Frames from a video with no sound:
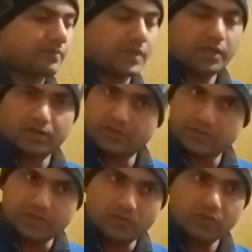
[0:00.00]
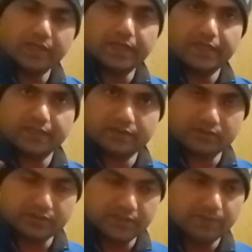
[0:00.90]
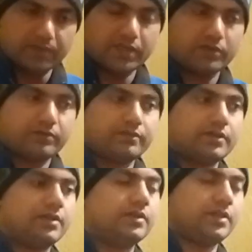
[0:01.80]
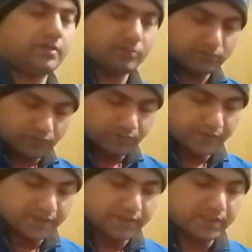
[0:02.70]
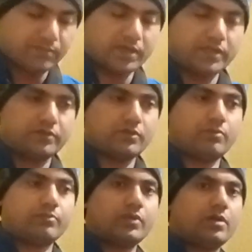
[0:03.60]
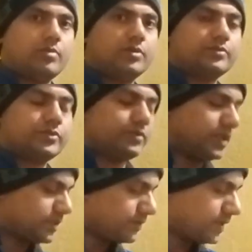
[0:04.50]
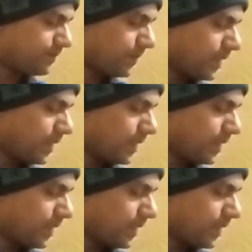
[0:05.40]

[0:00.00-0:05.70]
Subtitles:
they all are getting same kind of they were facing same kind of problems, so that's why